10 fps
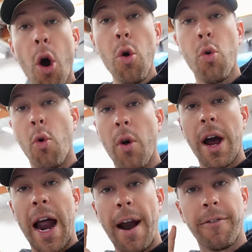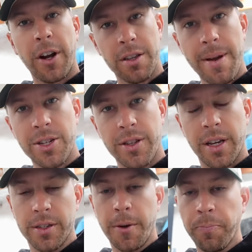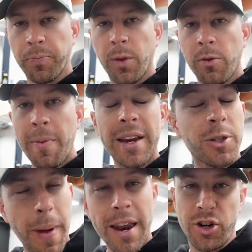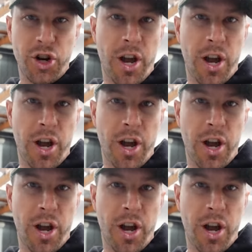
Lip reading: Oh, I forgot to mention this. We made a Spanish